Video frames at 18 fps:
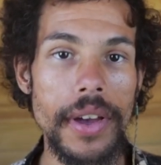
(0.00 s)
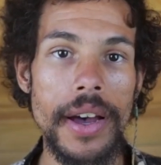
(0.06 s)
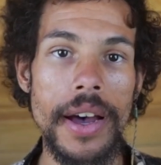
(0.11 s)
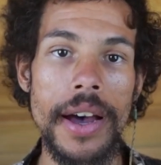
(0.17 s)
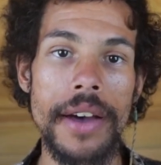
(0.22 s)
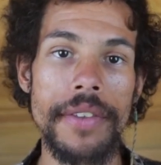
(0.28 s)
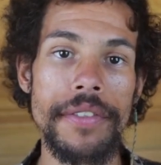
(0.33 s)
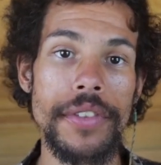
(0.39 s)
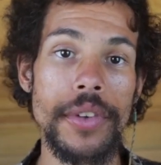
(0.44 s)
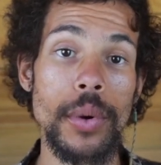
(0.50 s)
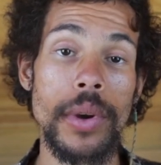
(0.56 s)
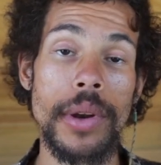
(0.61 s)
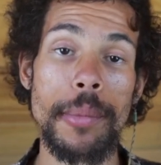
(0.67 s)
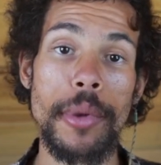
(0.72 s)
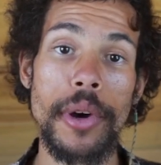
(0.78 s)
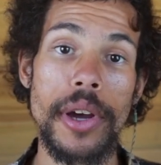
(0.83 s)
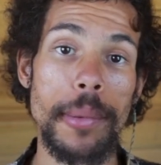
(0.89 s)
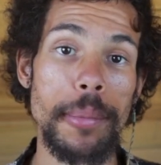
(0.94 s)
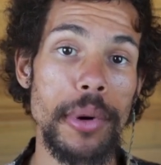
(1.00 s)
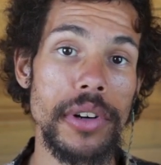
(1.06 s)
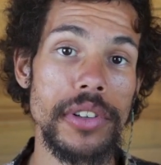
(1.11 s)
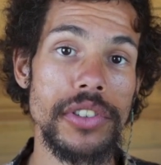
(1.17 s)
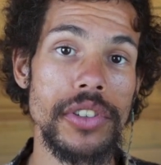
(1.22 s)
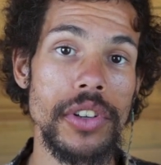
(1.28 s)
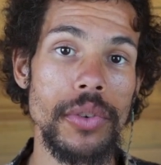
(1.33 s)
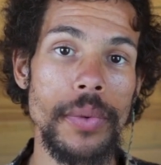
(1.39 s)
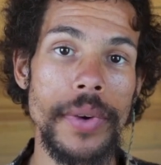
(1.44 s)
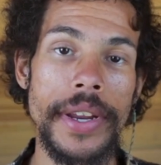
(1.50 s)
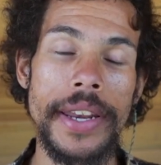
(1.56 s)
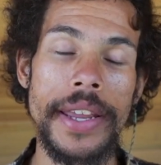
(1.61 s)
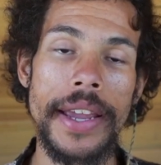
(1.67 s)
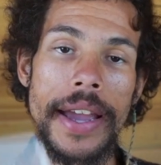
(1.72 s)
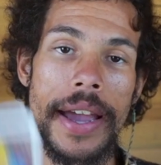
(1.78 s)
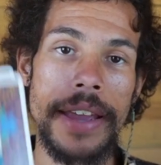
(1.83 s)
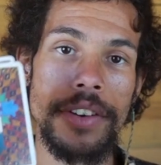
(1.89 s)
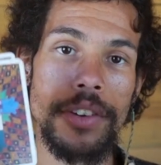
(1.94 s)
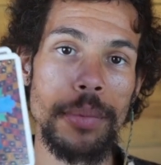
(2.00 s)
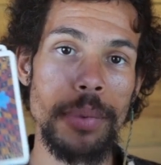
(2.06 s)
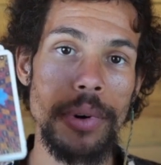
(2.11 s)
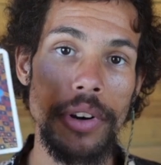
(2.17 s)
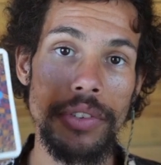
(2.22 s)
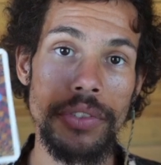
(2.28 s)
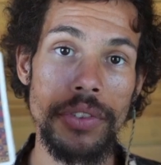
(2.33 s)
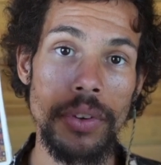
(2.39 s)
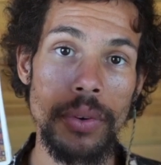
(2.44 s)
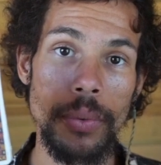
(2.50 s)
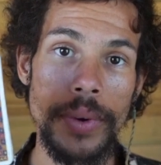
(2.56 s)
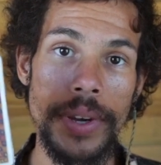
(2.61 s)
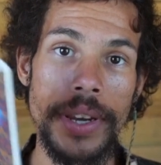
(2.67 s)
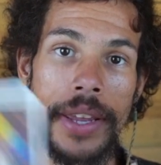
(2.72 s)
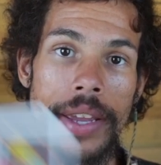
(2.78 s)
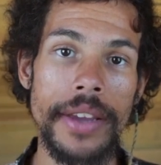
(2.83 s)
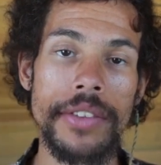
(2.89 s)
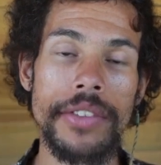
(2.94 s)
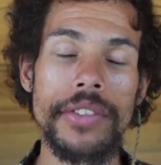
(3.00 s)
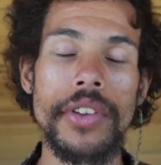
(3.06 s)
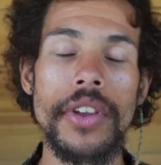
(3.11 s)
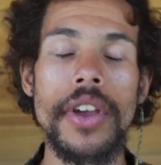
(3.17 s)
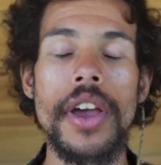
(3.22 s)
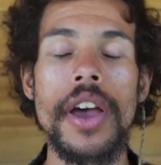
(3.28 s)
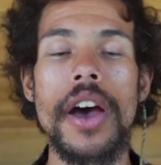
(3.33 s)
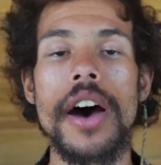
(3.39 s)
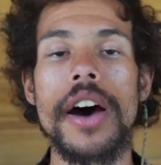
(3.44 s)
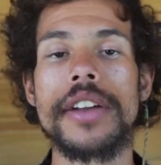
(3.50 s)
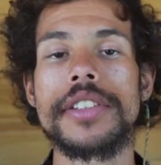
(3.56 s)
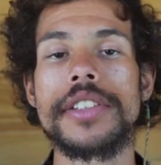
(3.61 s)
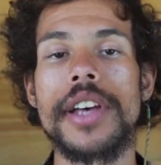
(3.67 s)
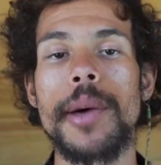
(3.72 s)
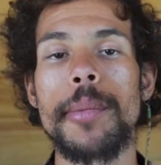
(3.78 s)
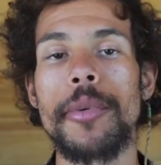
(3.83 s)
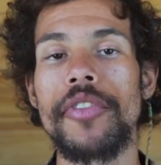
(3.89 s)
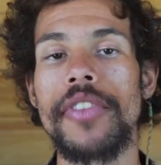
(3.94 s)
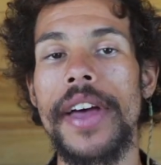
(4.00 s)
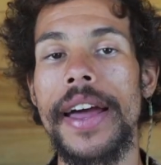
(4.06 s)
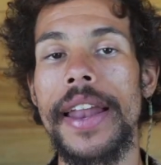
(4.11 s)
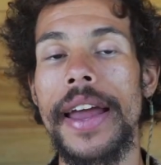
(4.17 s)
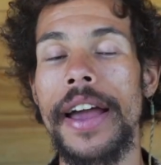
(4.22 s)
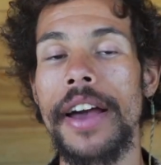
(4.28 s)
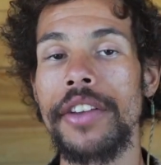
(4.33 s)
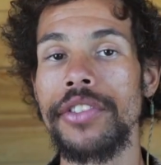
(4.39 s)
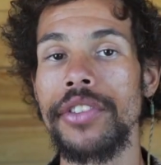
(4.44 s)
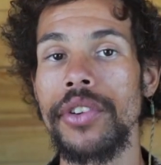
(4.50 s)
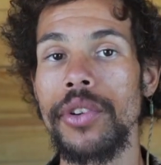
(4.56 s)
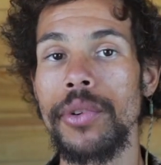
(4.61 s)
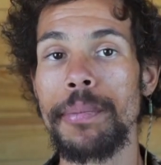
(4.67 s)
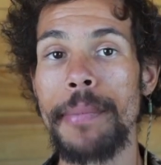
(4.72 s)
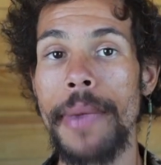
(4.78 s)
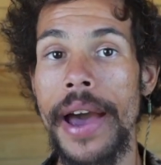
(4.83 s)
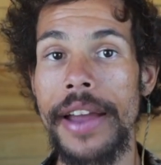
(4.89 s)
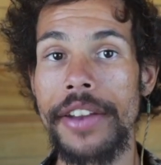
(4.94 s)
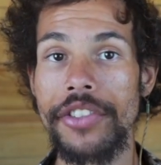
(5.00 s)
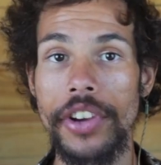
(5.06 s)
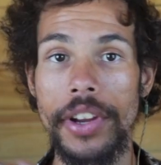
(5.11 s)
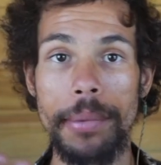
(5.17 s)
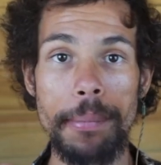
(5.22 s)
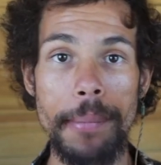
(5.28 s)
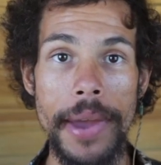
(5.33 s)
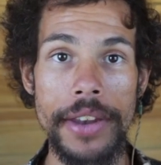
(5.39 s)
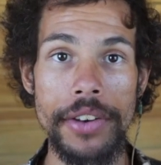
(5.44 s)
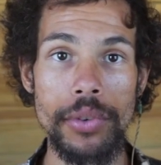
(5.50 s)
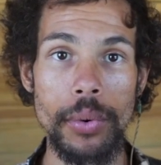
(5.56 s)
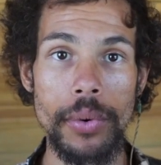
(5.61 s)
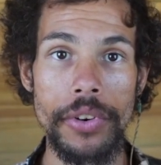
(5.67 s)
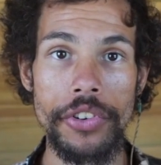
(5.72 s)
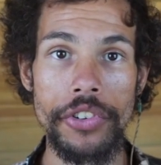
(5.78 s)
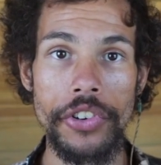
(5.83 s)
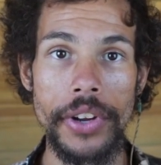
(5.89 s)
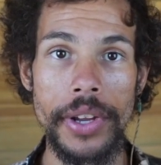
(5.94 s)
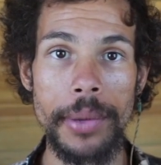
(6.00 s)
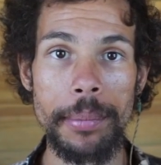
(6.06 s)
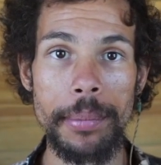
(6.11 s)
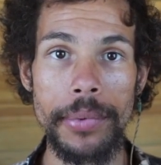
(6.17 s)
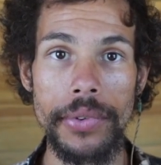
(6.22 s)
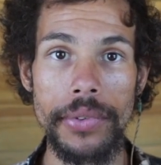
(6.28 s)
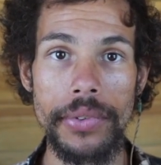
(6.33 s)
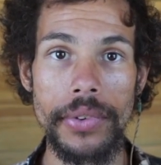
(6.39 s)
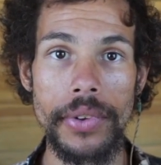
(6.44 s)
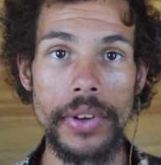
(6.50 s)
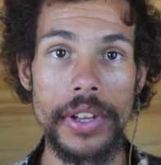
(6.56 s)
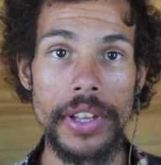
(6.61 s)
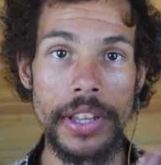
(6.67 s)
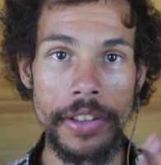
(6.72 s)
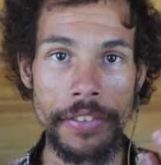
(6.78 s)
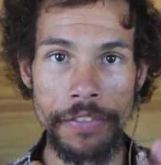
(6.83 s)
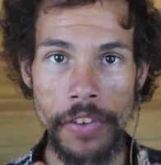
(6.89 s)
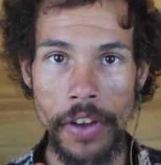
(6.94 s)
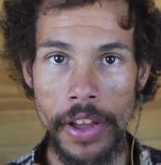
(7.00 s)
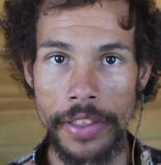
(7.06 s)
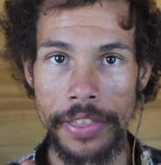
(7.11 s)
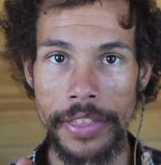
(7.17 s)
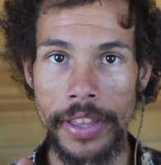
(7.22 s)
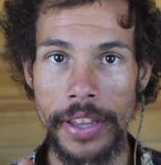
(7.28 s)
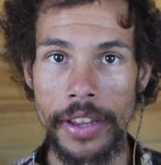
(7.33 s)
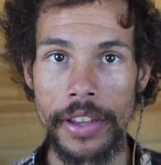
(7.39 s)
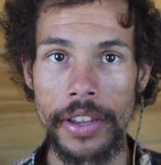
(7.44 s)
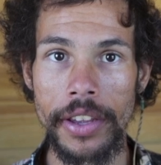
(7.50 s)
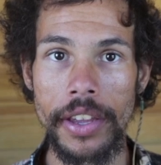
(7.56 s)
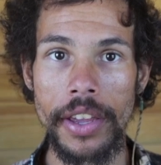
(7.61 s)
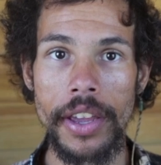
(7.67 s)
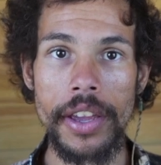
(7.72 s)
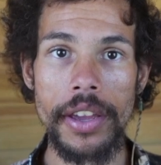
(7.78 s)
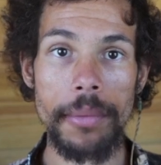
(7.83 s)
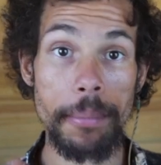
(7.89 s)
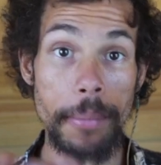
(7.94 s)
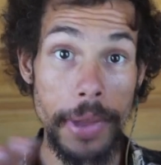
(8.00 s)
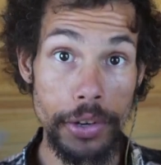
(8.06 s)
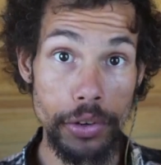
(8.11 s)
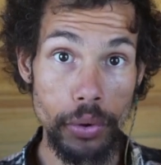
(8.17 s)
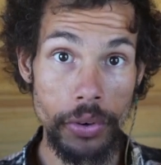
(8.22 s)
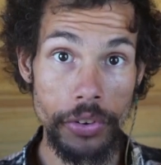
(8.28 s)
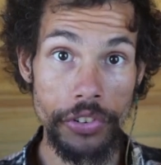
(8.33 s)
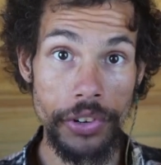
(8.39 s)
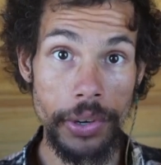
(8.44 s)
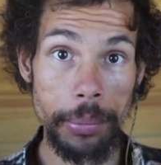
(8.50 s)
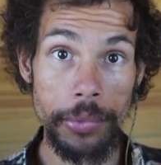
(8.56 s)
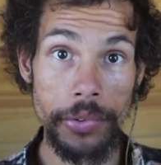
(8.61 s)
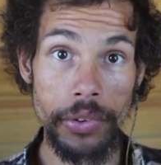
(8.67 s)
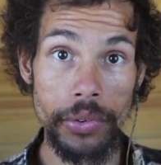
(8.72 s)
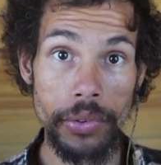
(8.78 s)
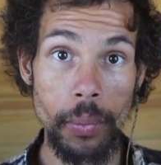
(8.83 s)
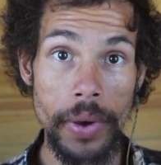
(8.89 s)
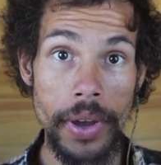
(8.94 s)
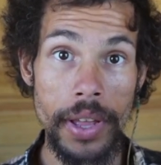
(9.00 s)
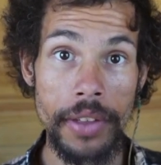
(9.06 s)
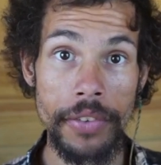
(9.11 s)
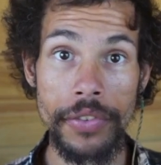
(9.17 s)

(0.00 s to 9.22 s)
Uh, if you want to book a personal reading, I do personal readings. On top of that, I also do magic mentorships, qliphothic mentorships as well.